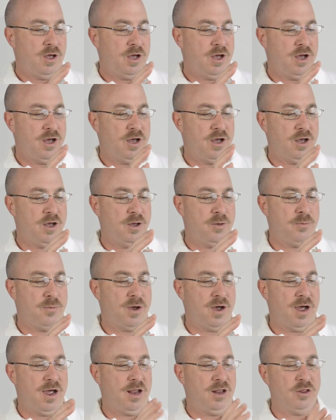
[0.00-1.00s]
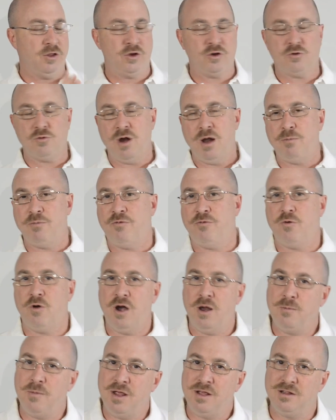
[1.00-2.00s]
I looked right
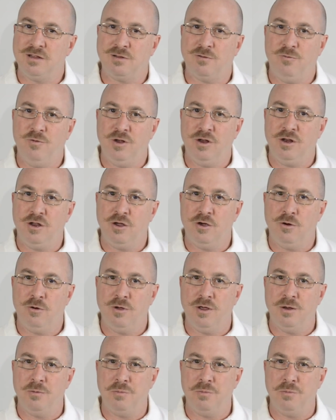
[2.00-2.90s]
before I made this video,